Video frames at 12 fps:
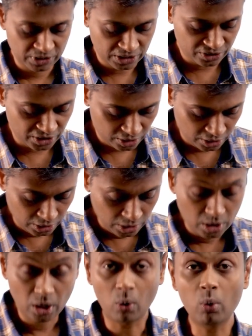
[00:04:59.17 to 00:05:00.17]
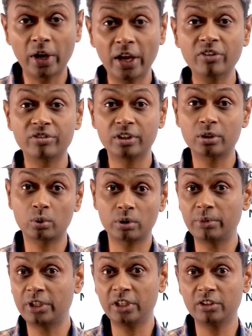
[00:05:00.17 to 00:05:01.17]
and says, okay, sit through the
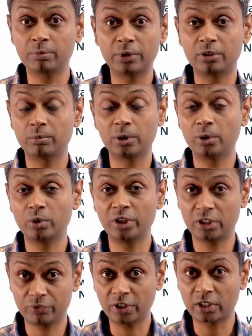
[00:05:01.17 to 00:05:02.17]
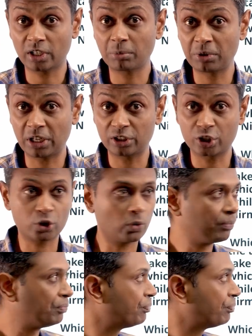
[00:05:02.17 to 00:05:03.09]
meetings, but, but don't interfere. Let me run the show.